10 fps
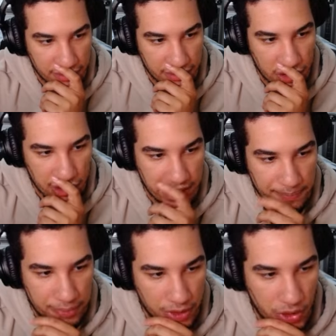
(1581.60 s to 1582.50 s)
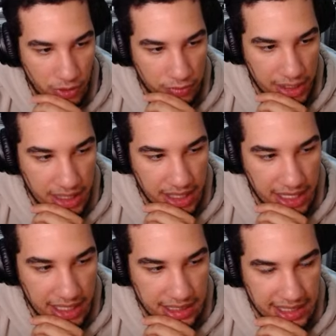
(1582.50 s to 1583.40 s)
So they can put Luffy
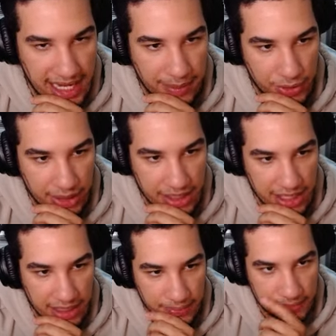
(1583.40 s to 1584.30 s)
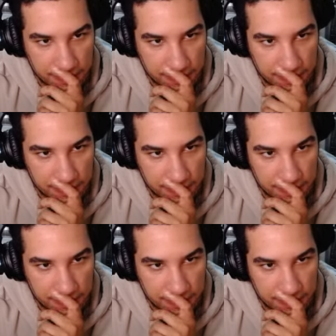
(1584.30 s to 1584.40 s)
and Sabo on the top.